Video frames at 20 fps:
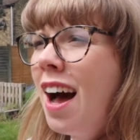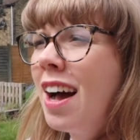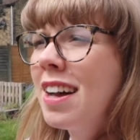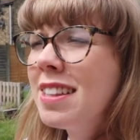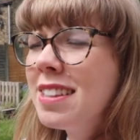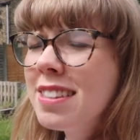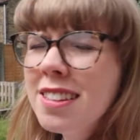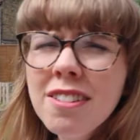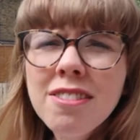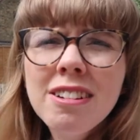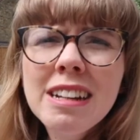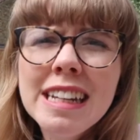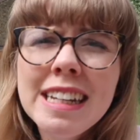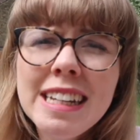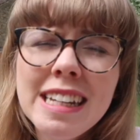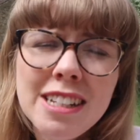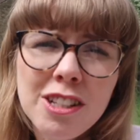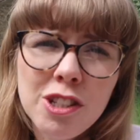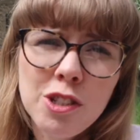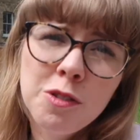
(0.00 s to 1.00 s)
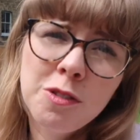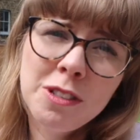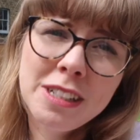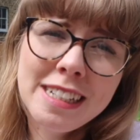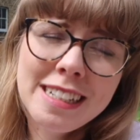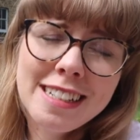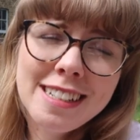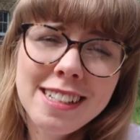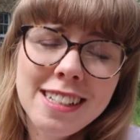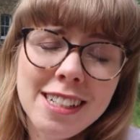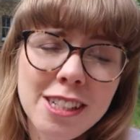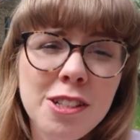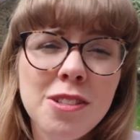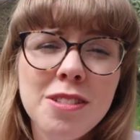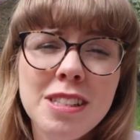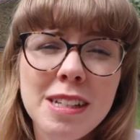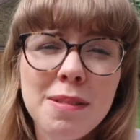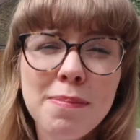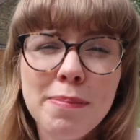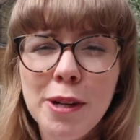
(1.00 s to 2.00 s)
I thoroughly enjoyed
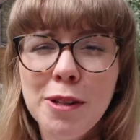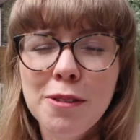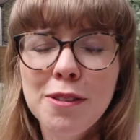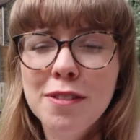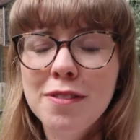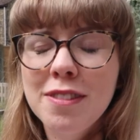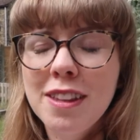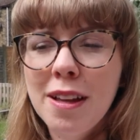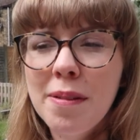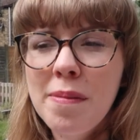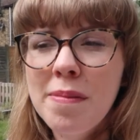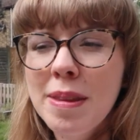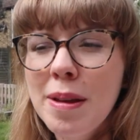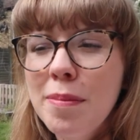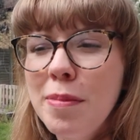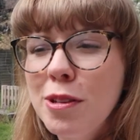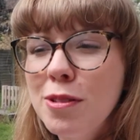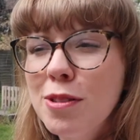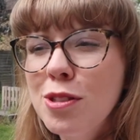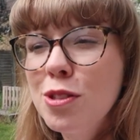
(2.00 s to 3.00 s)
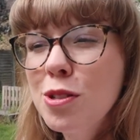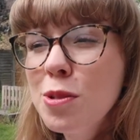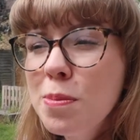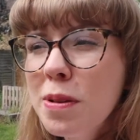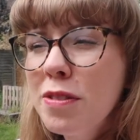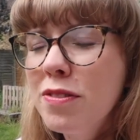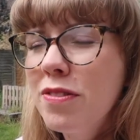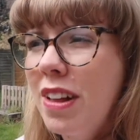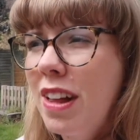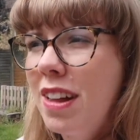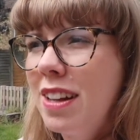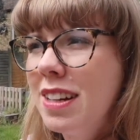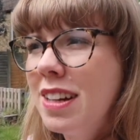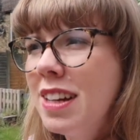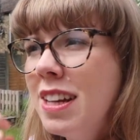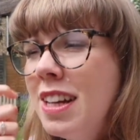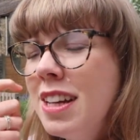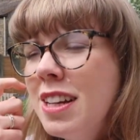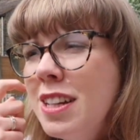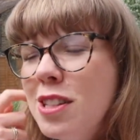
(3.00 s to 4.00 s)
using both of them. They're both super fun,
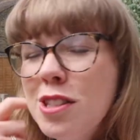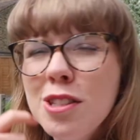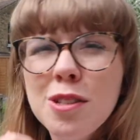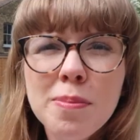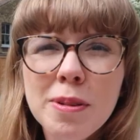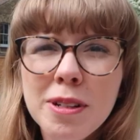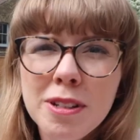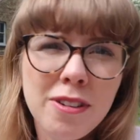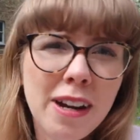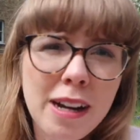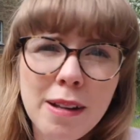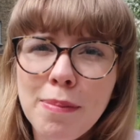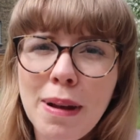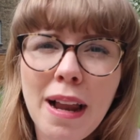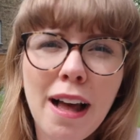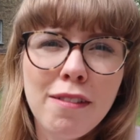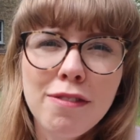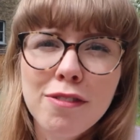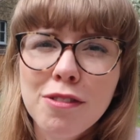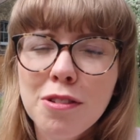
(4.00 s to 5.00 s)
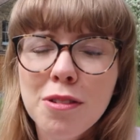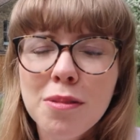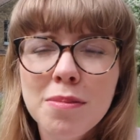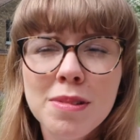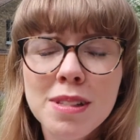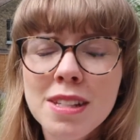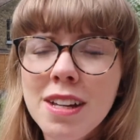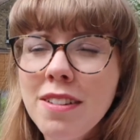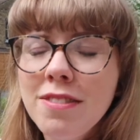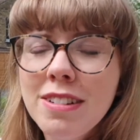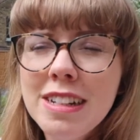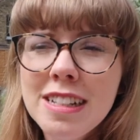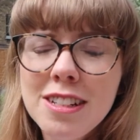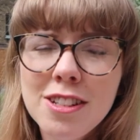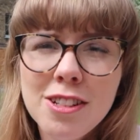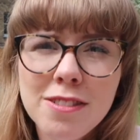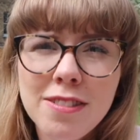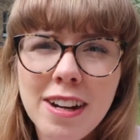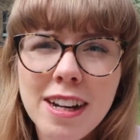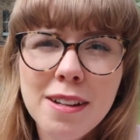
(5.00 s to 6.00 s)
super great platforms. I really
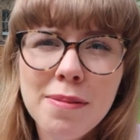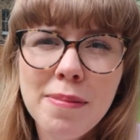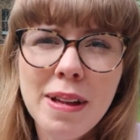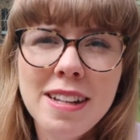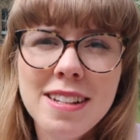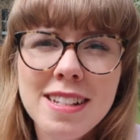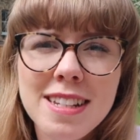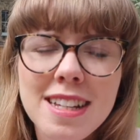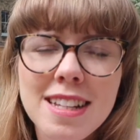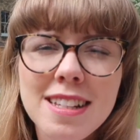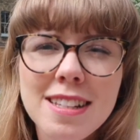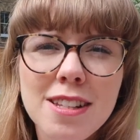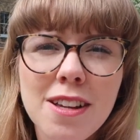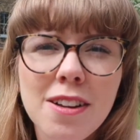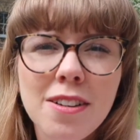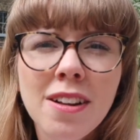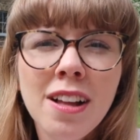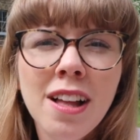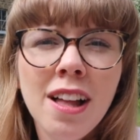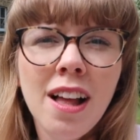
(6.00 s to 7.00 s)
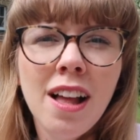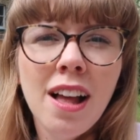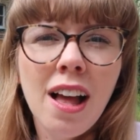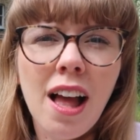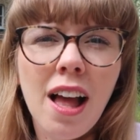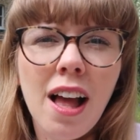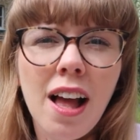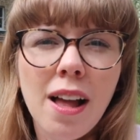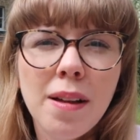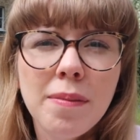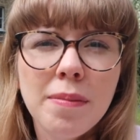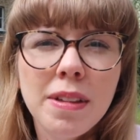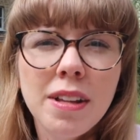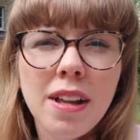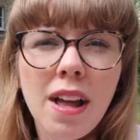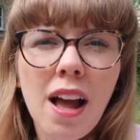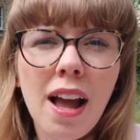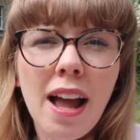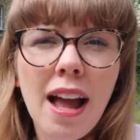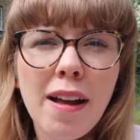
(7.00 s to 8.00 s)
do recommend it. So I
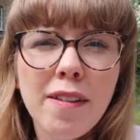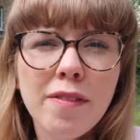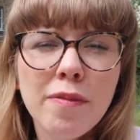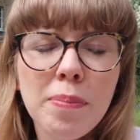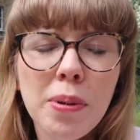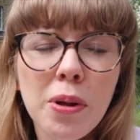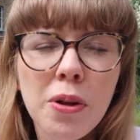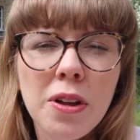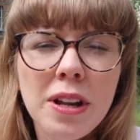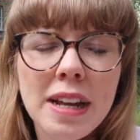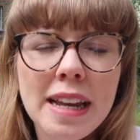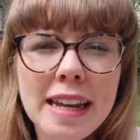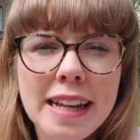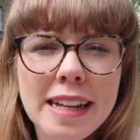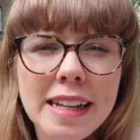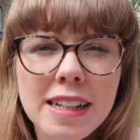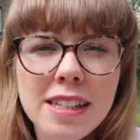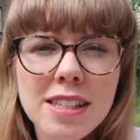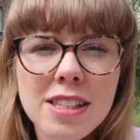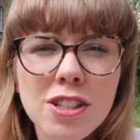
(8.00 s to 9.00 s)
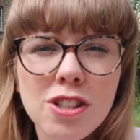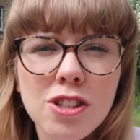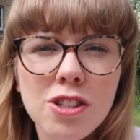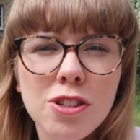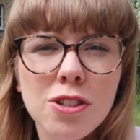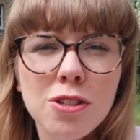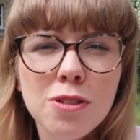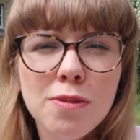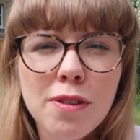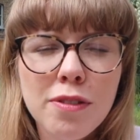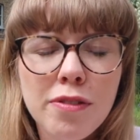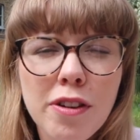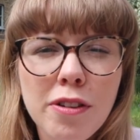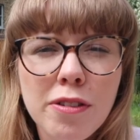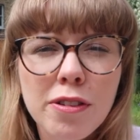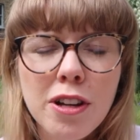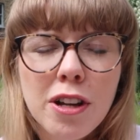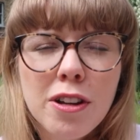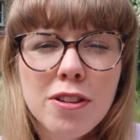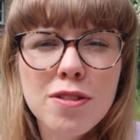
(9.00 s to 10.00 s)
have put links to
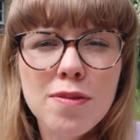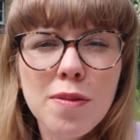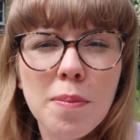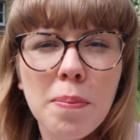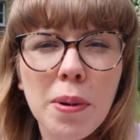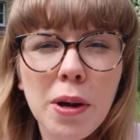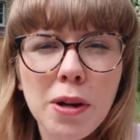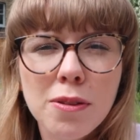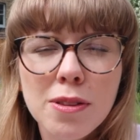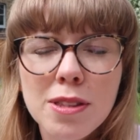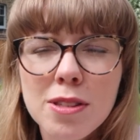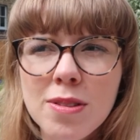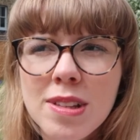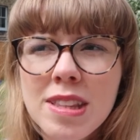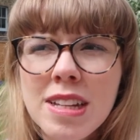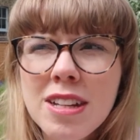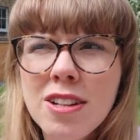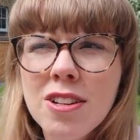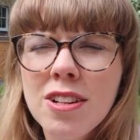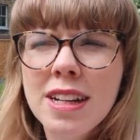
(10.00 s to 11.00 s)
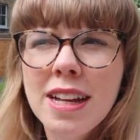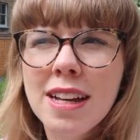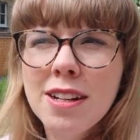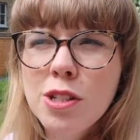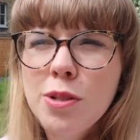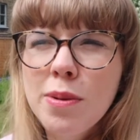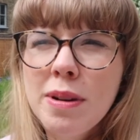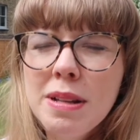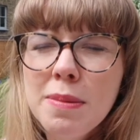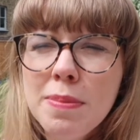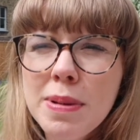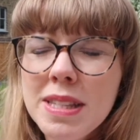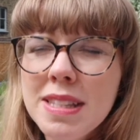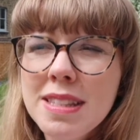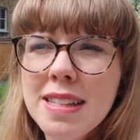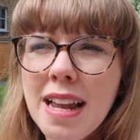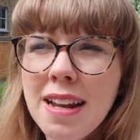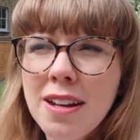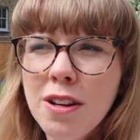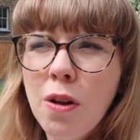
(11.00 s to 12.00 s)
referral codes for both, so that you can get
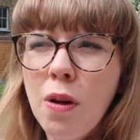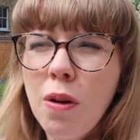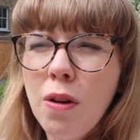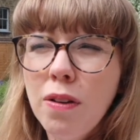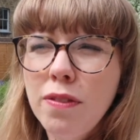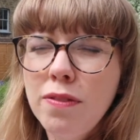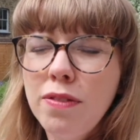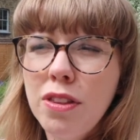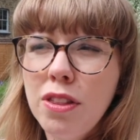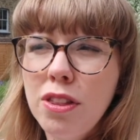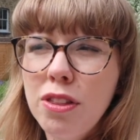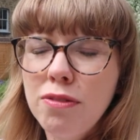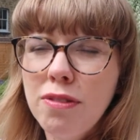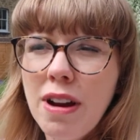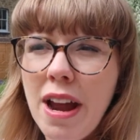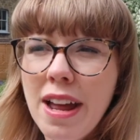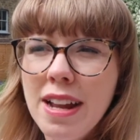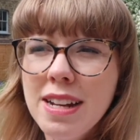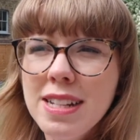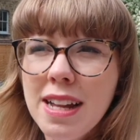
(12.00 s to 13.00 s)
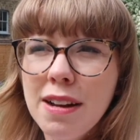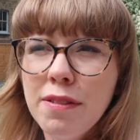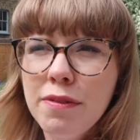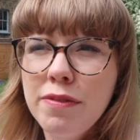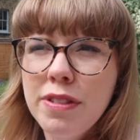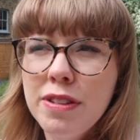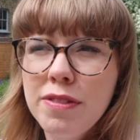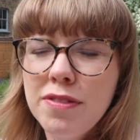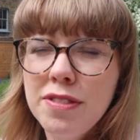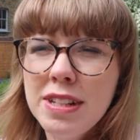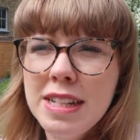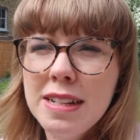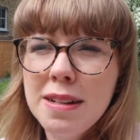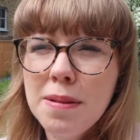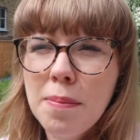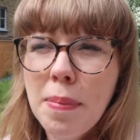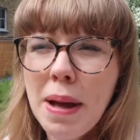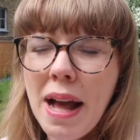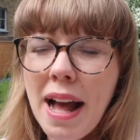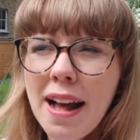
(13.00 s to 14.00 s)
20% off Thread and
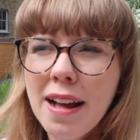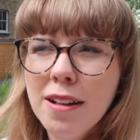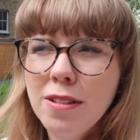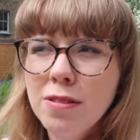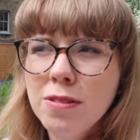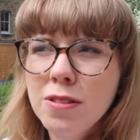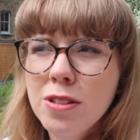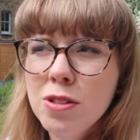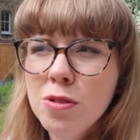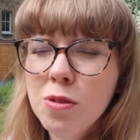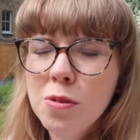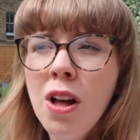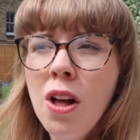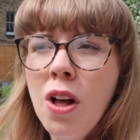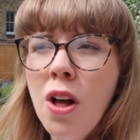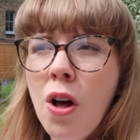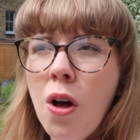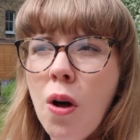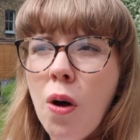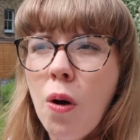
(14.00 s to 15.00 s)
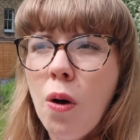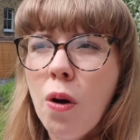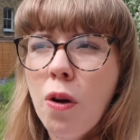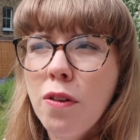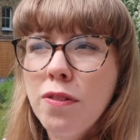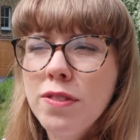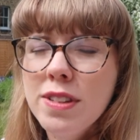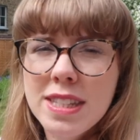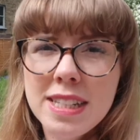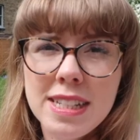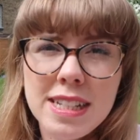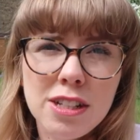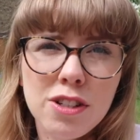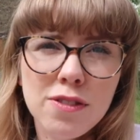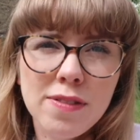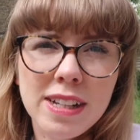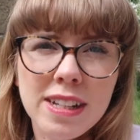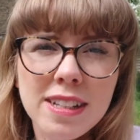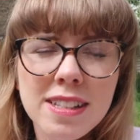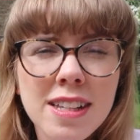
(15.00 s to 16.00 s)
£15 off
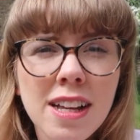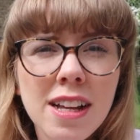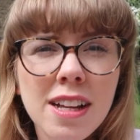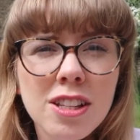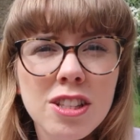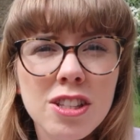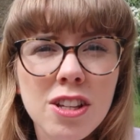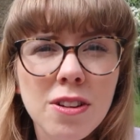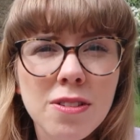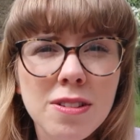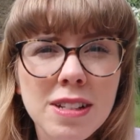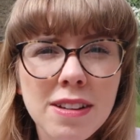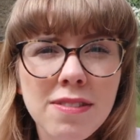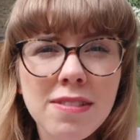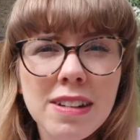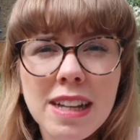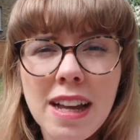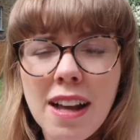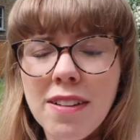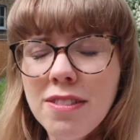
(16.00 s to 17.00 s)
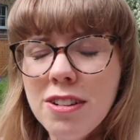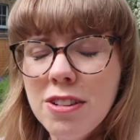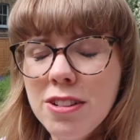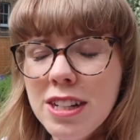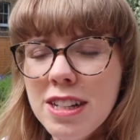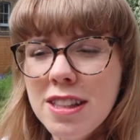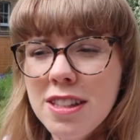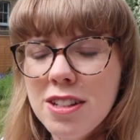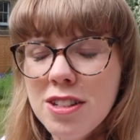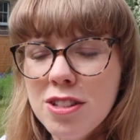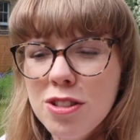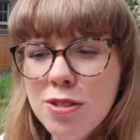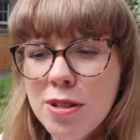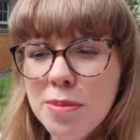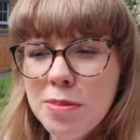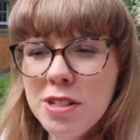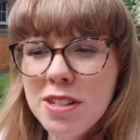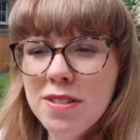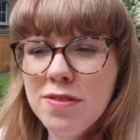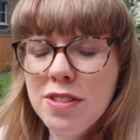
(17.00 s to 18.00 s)
Stitch Fix. So definitely have a look in the
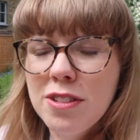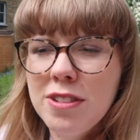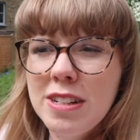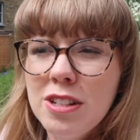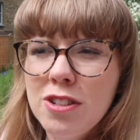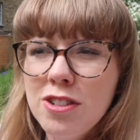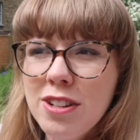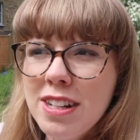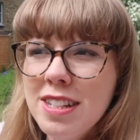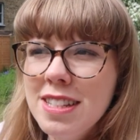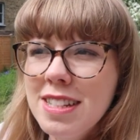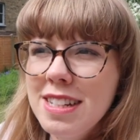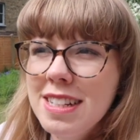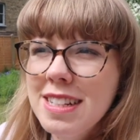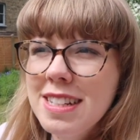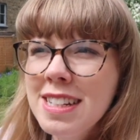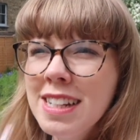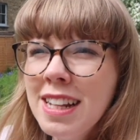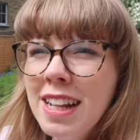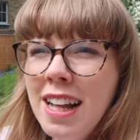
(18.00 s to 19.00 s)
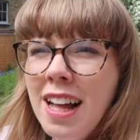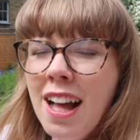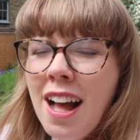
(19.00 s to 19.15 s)
description if you're interested.